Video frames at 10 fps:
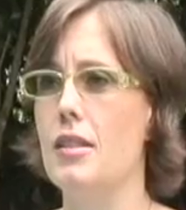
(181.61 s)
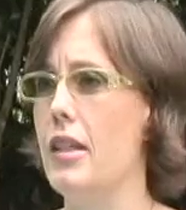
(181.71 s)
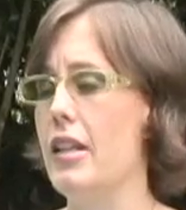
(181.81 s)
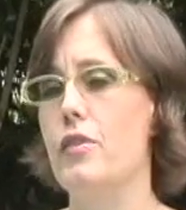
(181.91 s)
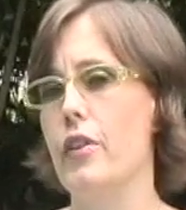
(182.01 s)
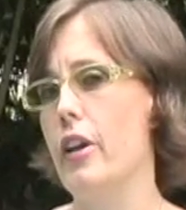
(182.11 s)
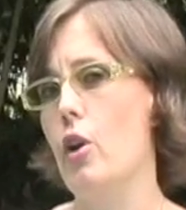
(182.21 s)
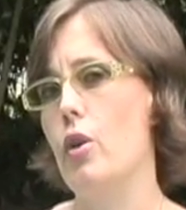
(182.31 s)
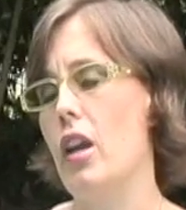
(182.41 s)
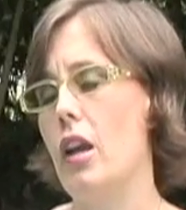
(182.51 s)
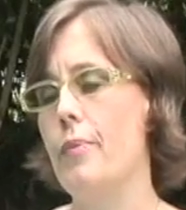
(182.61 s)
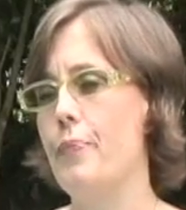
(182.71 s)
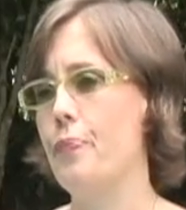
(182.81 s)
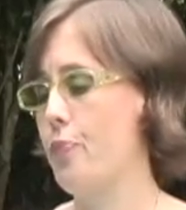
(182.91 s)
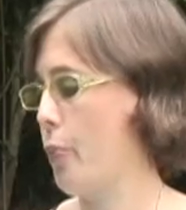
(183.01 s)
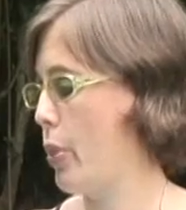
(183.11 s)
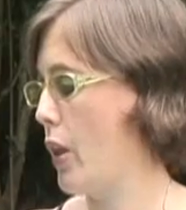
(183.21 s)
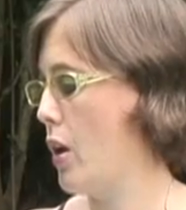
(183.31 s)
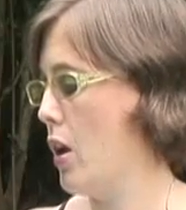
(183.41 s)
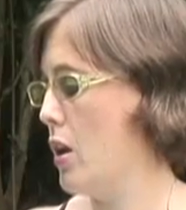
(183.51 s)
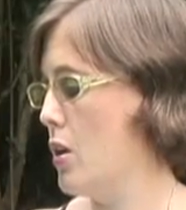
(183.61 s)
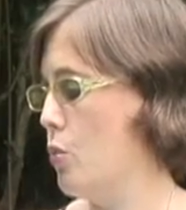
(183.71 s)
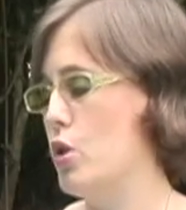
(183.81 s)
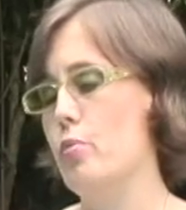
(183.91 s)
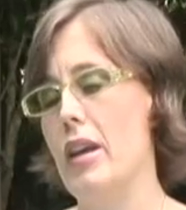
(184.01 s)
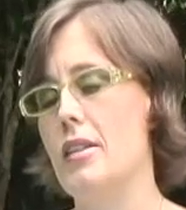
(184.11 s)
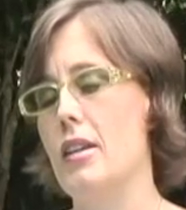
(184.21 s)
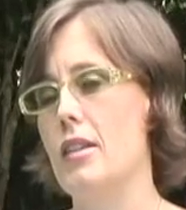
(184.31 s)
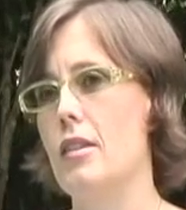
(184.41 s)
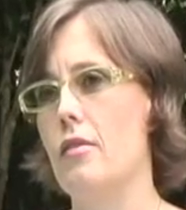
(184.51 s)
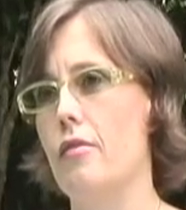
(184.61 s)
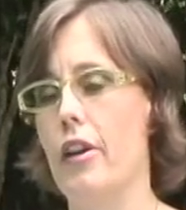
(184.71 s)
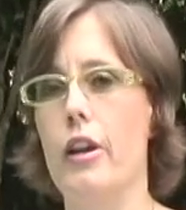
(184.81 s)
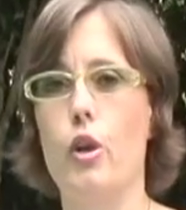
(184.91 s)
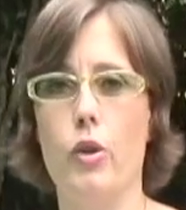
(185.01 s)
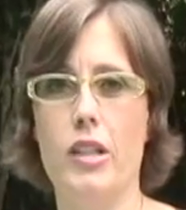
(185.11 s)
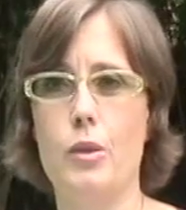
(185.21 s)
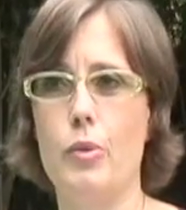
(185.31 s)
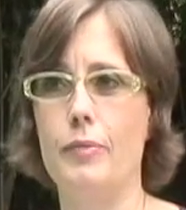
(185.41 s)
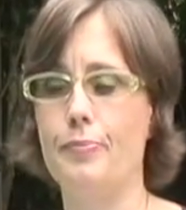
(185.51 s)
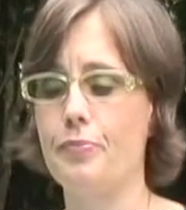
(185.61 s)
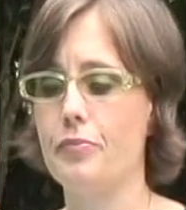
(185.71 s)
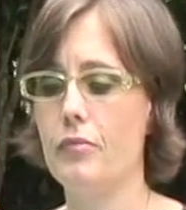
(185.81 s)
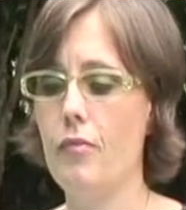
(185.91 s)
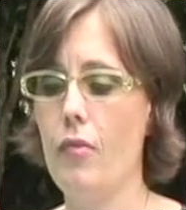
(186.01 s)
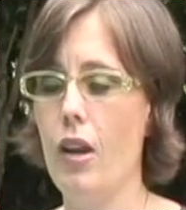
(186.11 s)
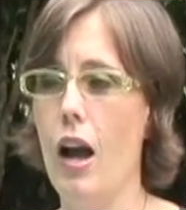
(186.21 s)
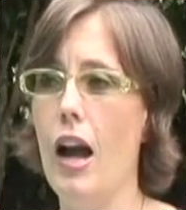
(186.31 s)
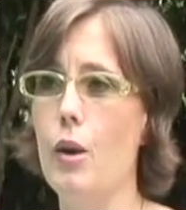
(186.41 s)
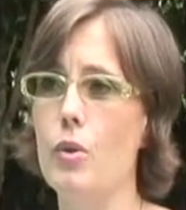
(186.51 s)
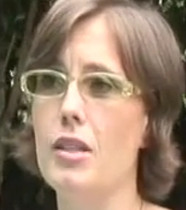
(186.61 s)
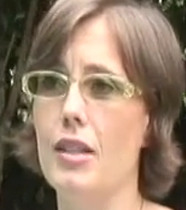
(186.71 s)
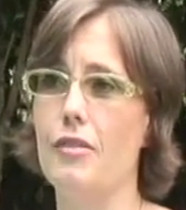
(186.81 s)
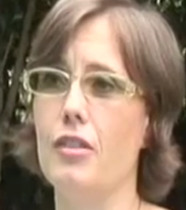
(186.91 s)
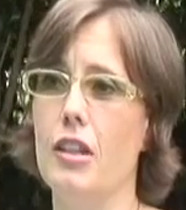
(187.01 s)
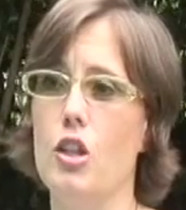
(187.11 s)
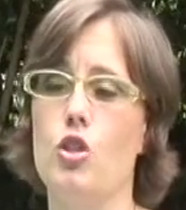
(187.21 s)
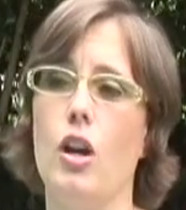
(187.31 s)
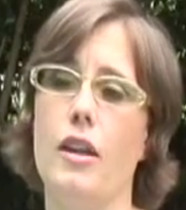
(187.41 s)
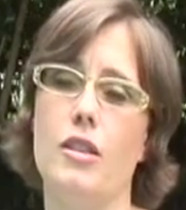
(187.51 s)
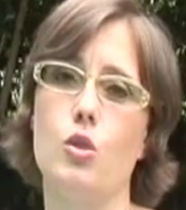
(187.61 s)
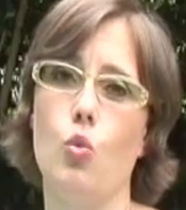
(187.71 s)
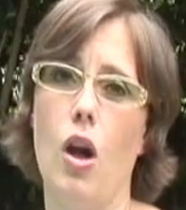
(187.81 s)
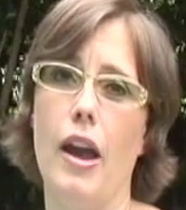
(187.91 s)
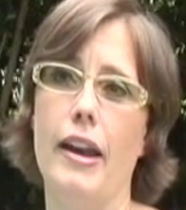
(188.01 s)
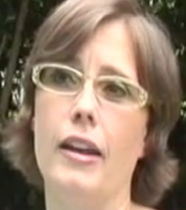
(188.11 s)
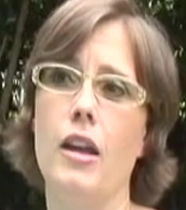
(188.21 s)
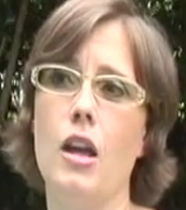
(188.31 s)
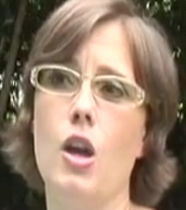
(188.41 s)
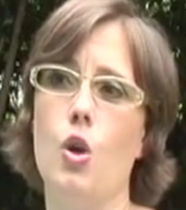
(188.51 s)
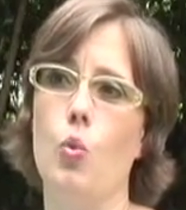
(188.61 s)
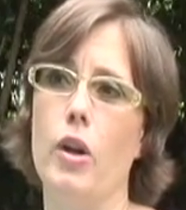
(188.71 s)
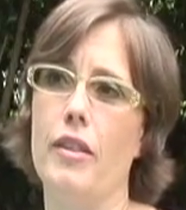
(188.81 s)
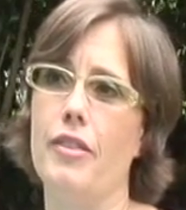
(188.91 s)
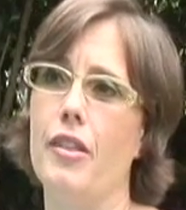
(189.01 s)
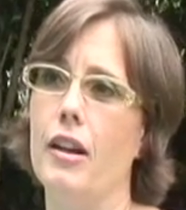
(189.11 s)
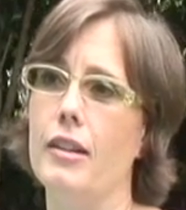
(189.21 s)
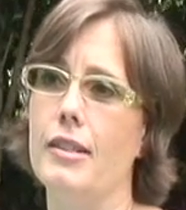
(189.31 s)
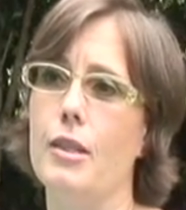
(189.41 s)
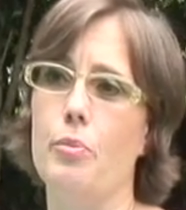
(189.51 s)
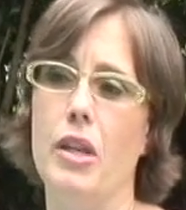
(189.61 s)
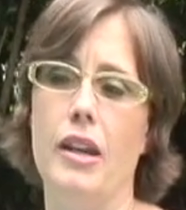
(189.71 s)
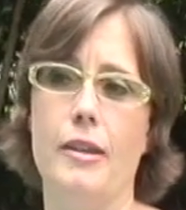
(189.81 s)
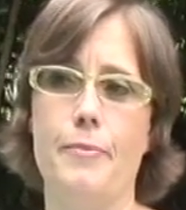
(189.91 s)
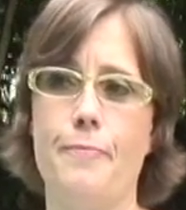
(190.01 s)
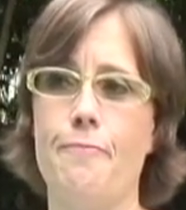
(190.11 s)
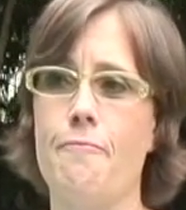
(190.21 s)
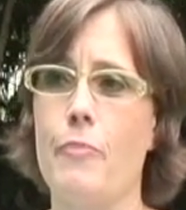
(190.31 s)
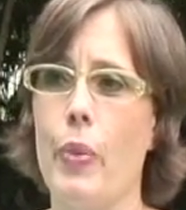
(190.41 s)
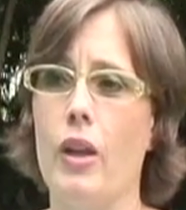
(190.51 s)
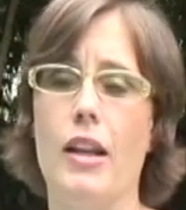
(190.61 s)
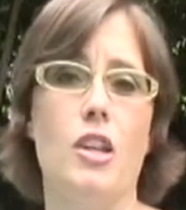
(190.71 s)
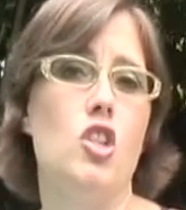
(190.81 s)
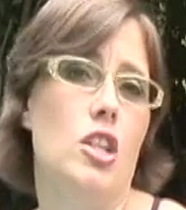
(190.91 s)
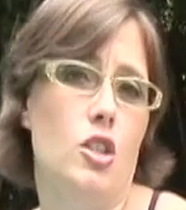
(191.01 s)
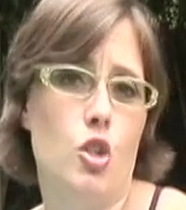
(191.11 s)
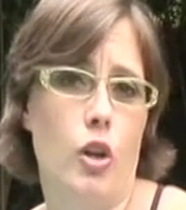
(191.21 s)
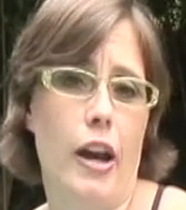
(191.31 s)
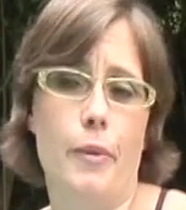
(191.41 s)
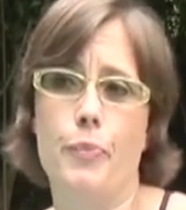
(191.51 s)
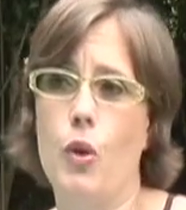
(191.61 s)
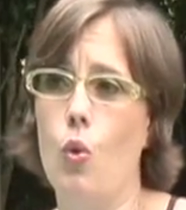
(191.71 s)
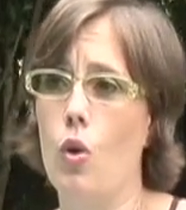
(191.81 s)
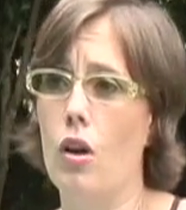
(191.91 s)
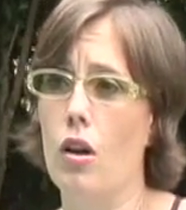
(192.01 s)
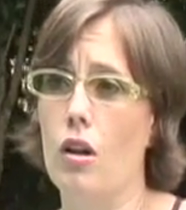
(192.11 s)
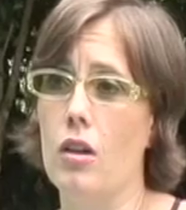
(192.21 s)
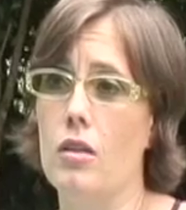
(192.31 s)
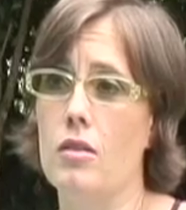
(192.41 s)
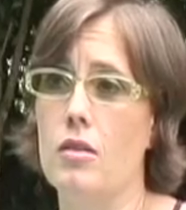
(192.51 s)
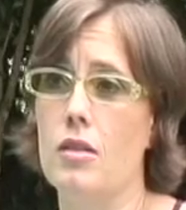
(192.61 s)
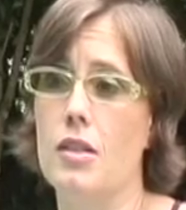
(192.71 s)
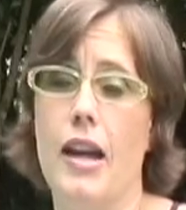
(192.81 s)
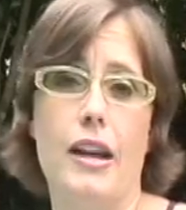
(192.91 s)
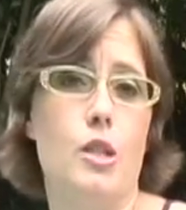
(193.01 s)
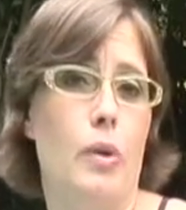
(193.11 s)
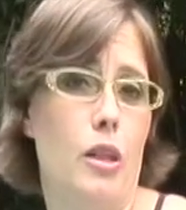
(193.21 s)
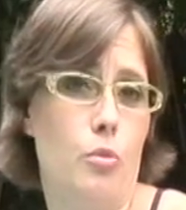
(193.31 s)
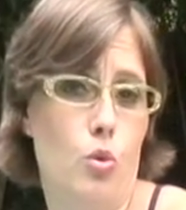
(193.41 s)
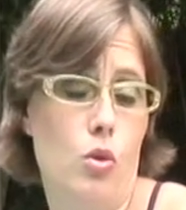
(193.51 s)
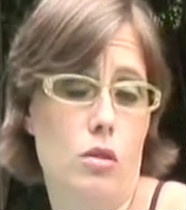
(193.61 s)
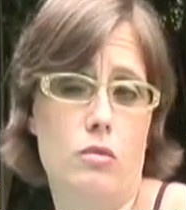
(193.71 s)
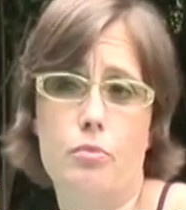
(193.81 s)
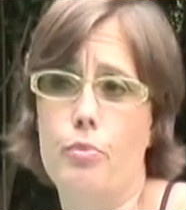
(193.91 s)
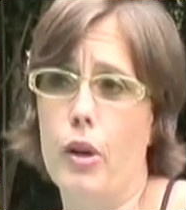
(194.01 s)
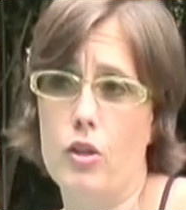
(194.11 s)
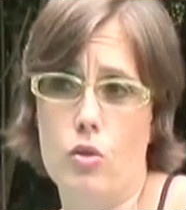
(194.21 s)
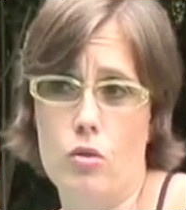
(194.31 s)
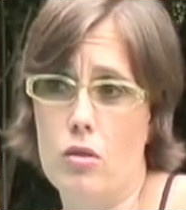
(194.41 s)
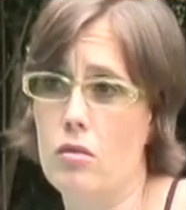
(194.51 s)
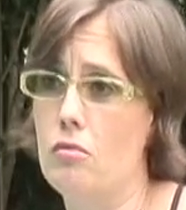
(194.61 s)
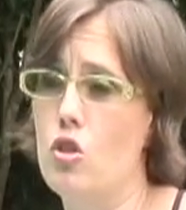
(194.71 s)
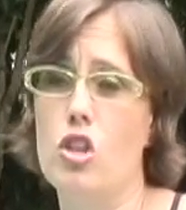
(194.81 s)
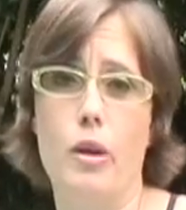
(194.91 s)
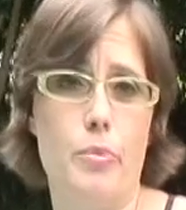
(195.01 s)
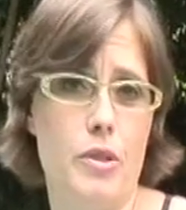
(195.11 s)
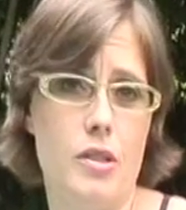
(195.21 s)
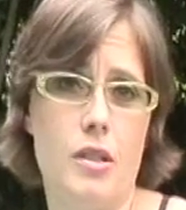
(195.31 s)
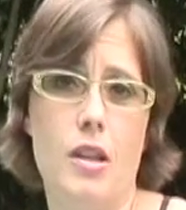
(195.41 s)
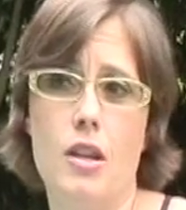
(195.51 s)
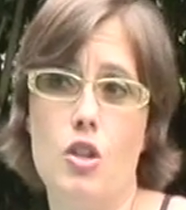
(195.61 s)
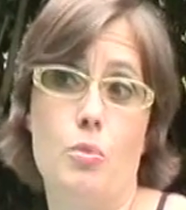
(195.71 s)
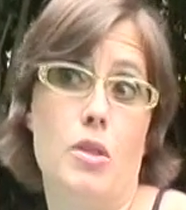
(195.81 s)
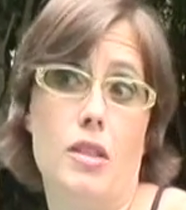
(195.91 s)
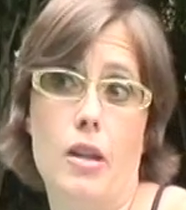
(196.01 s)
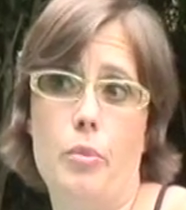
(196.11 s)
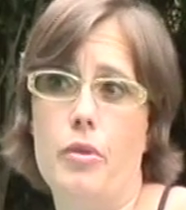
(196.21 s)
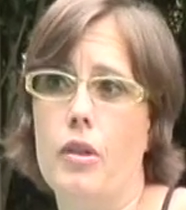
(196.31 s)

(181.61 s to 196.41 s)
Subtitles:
taste very oaky, which makes it very crisp. I would definitely try this wine with something like a cheese tray or snacks by the pool, pretzels, chips and dip,